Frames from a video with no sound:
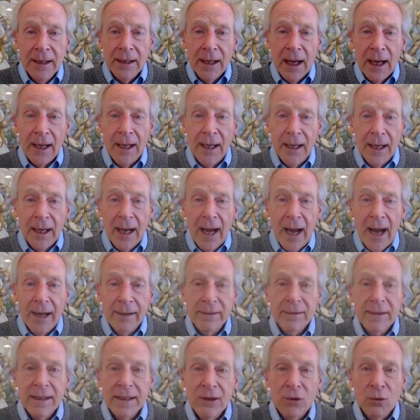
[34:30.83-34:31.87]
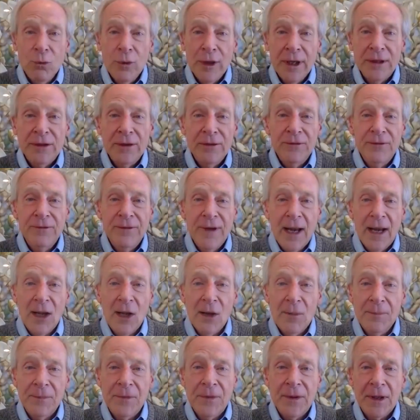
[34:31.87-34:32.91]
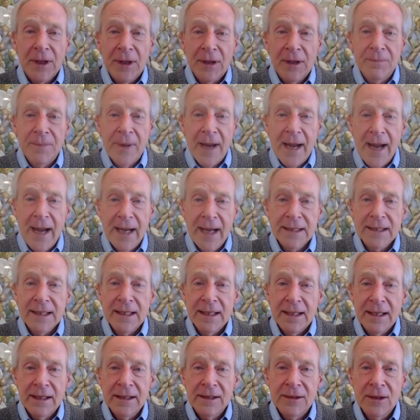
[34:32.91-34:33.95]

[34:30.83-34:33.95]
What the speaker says: I think we develop the capacity